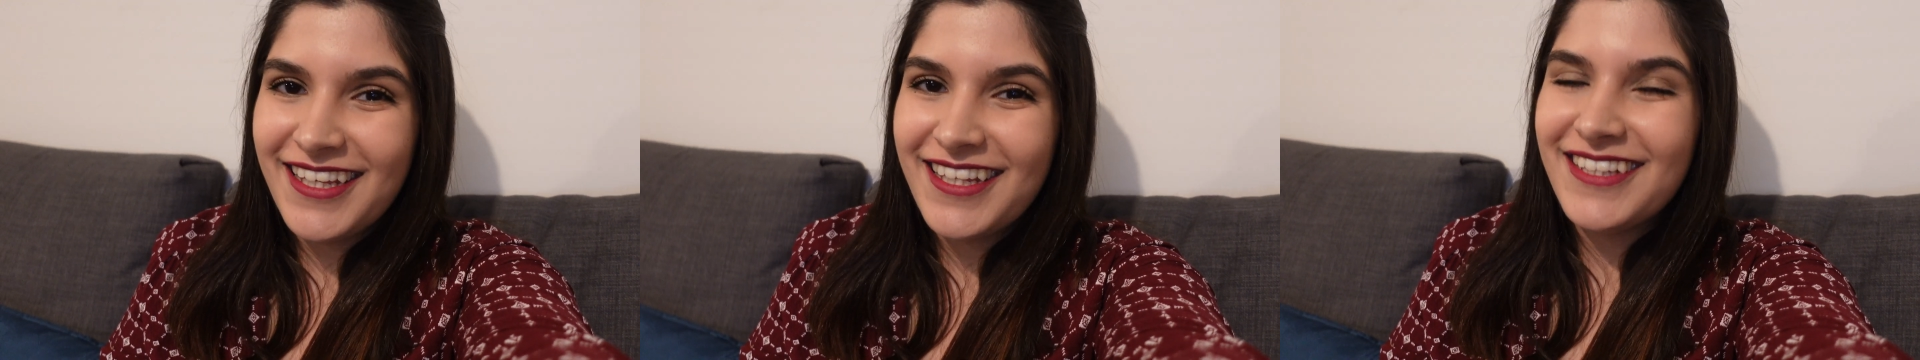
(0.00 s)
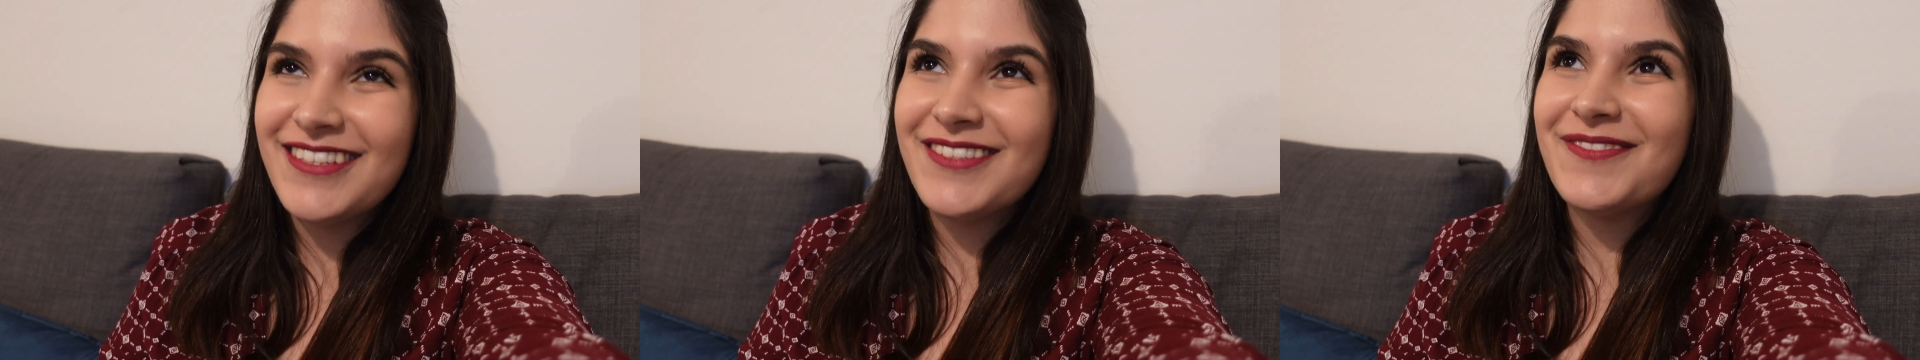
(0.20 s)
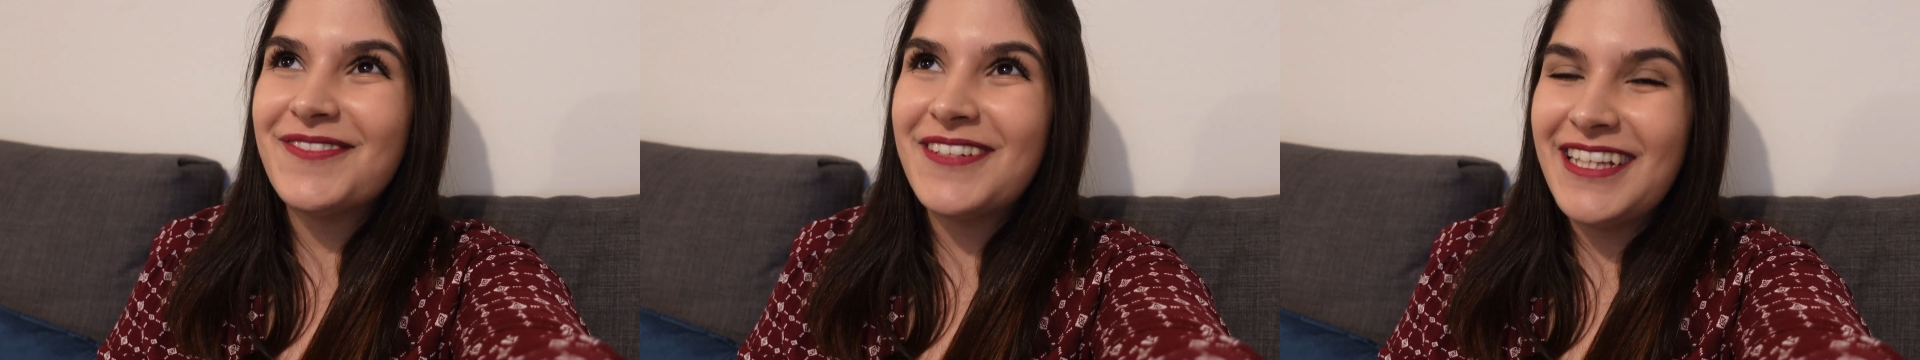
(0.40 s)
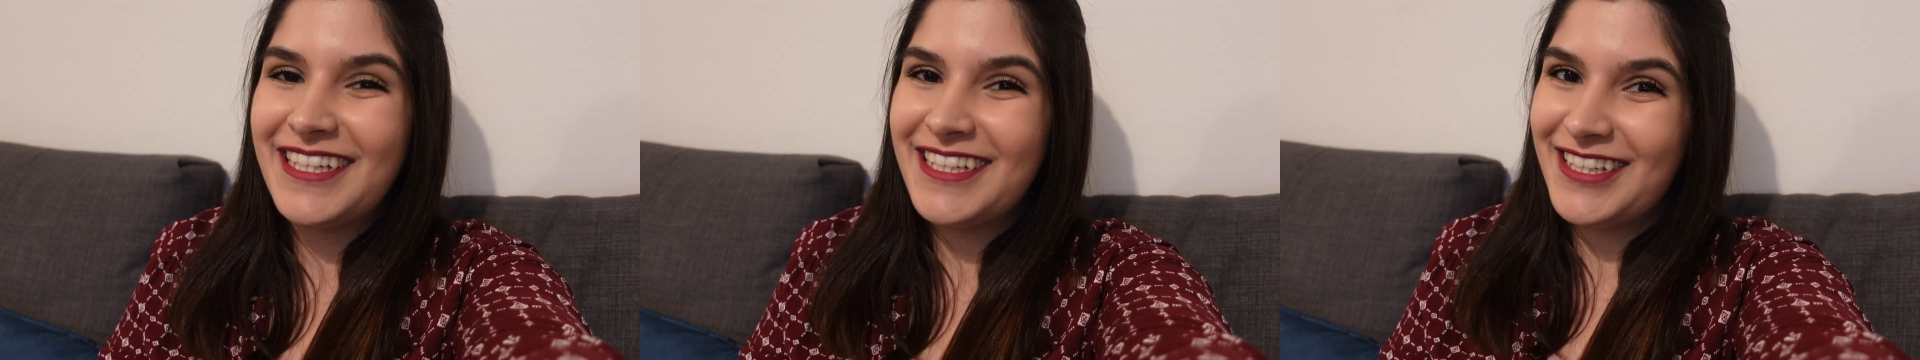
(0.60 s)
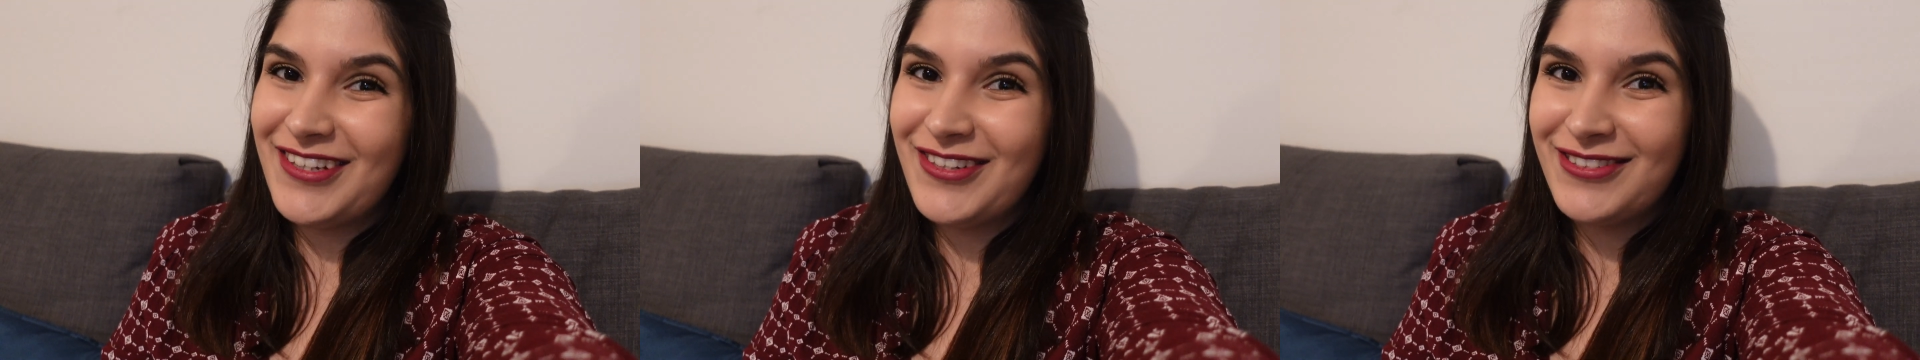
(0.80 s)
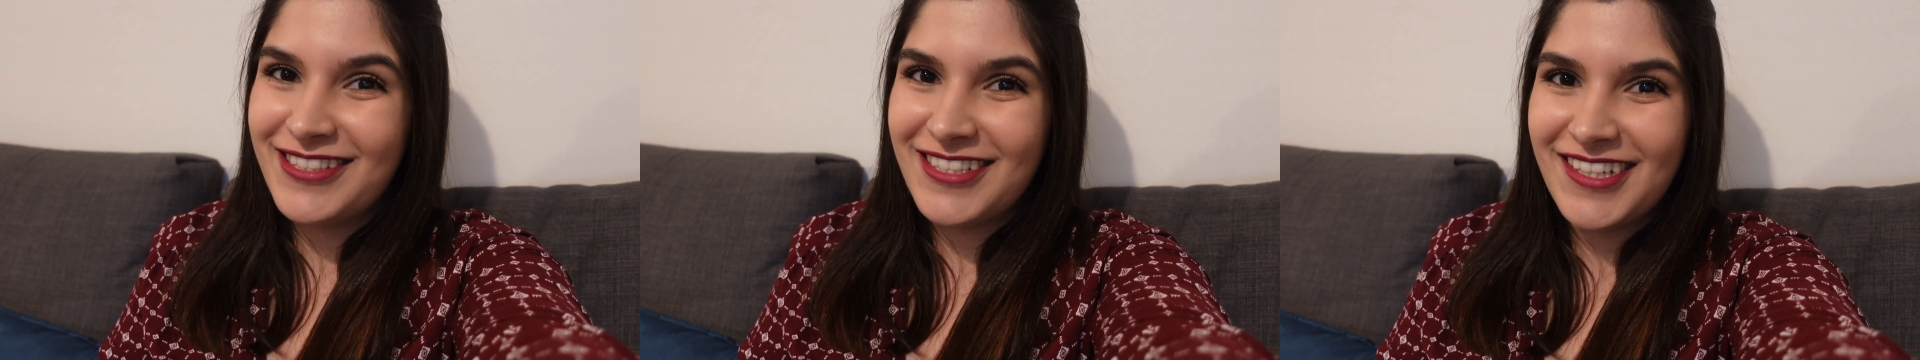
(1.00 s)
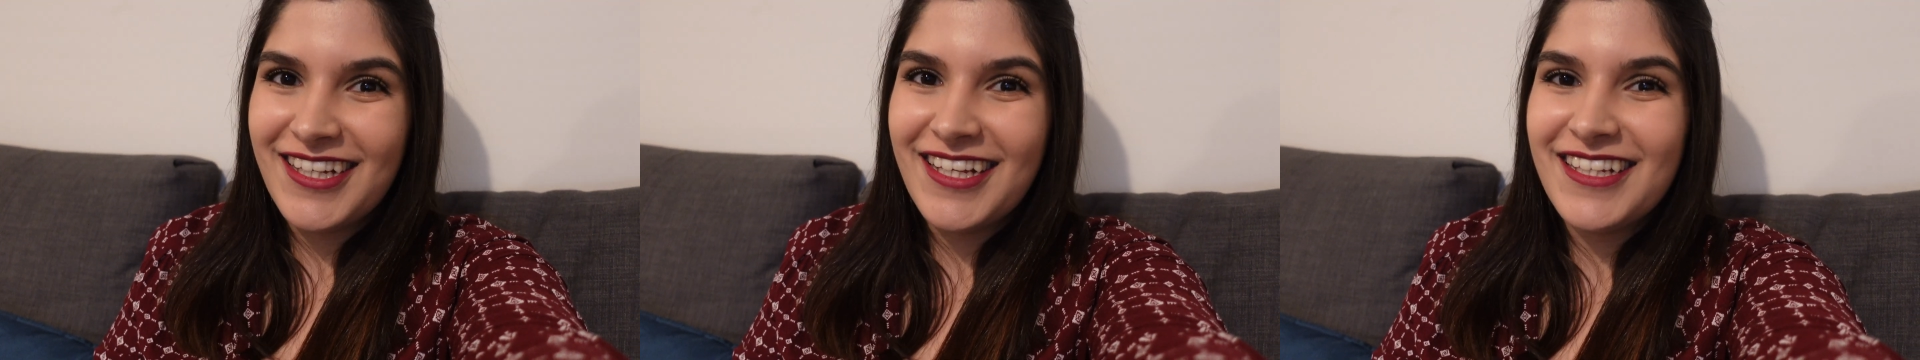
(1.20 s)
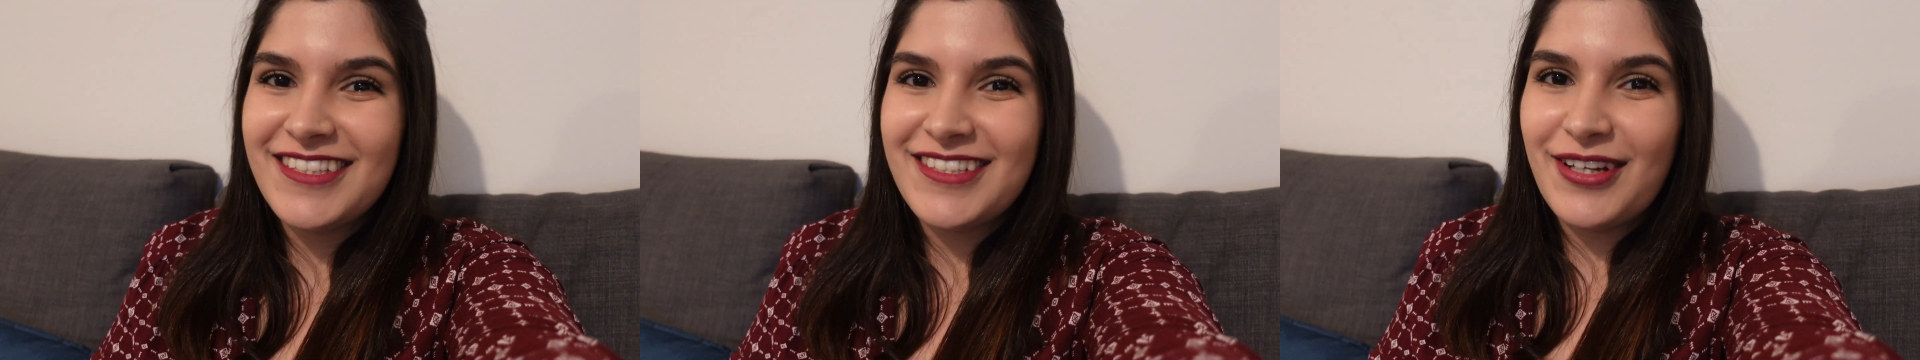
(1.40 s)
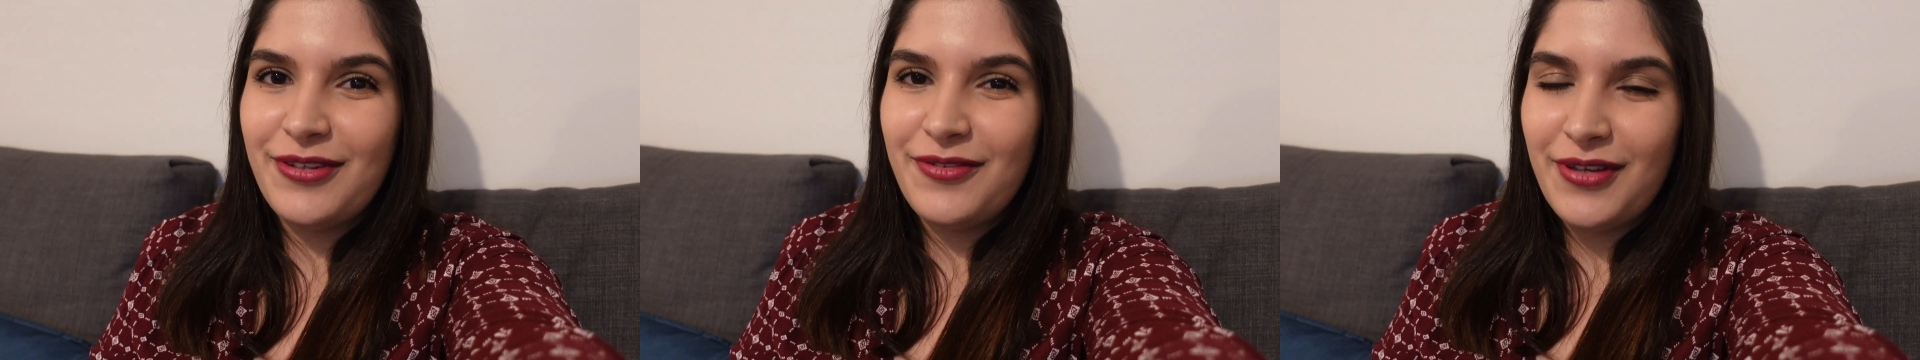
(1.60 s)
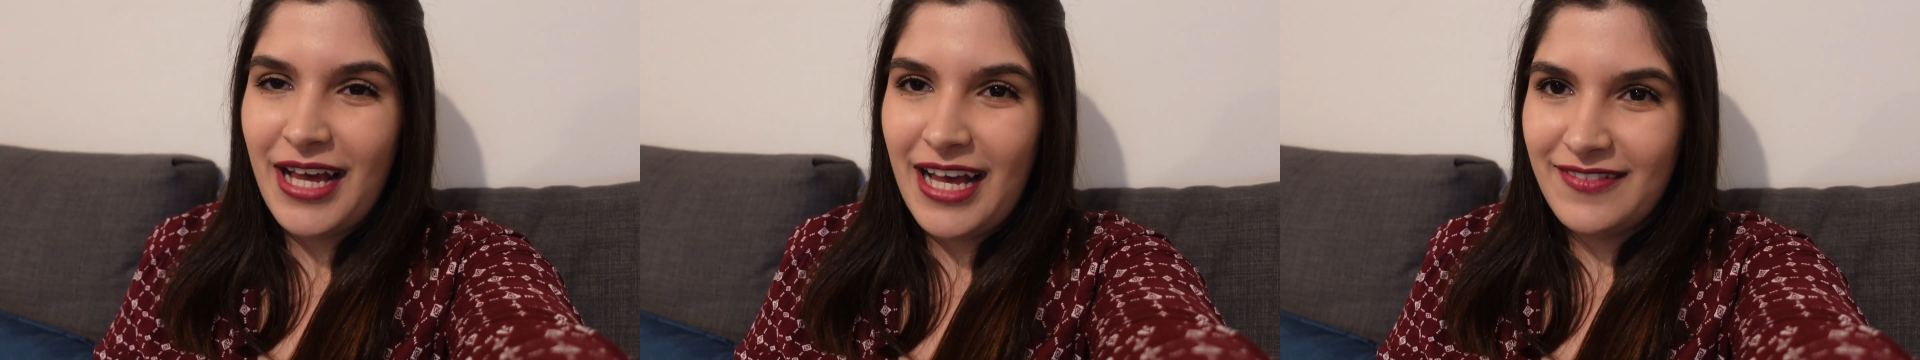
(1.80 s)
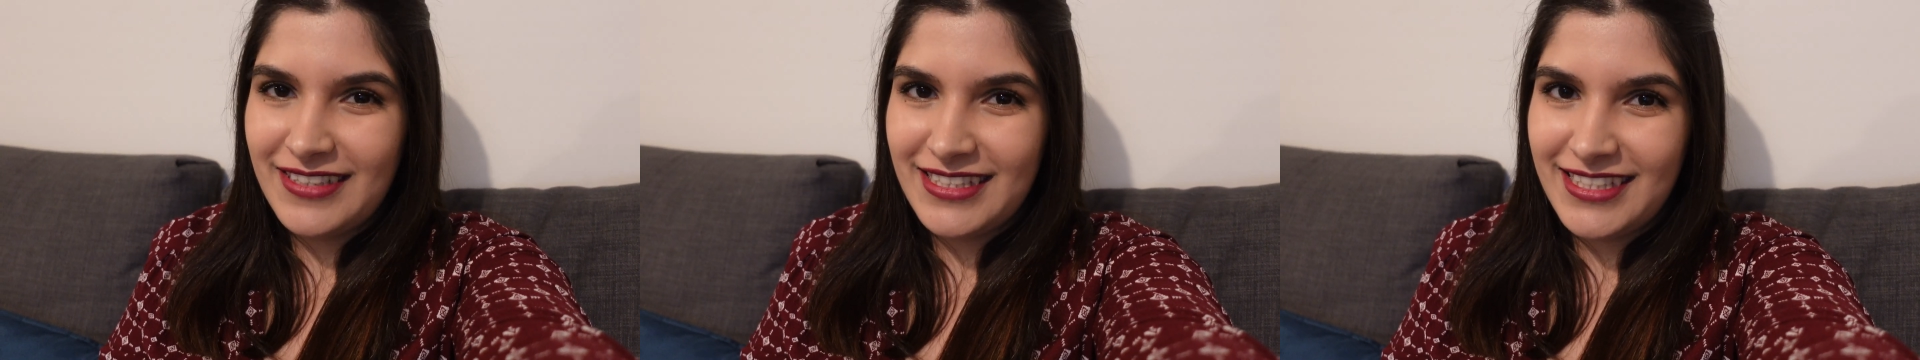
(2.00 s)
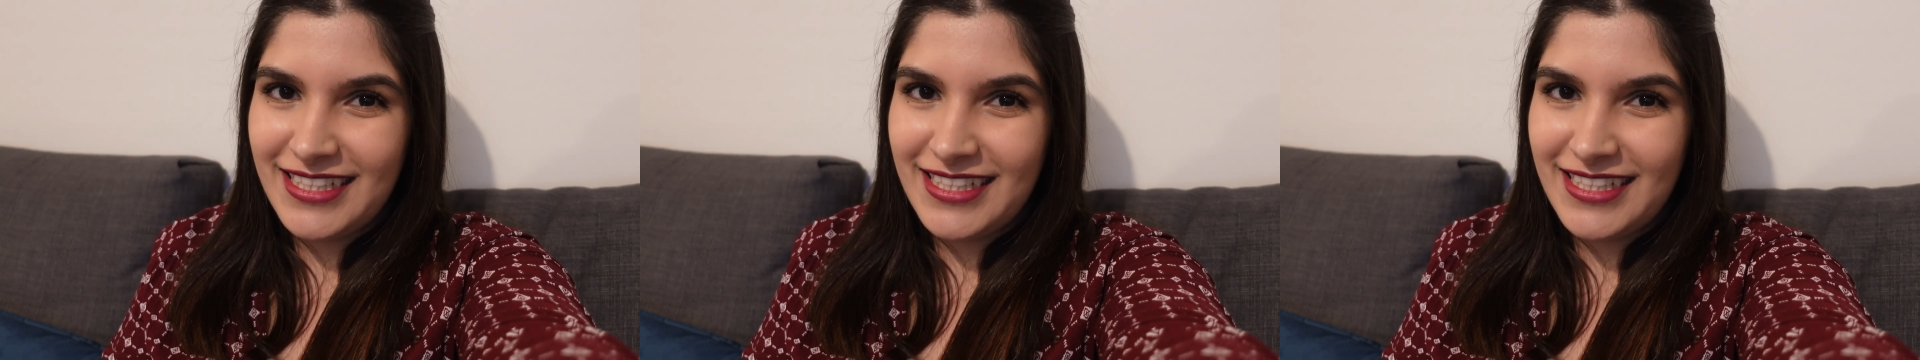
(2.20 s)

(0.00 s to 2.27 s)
is really cute. So if you haven't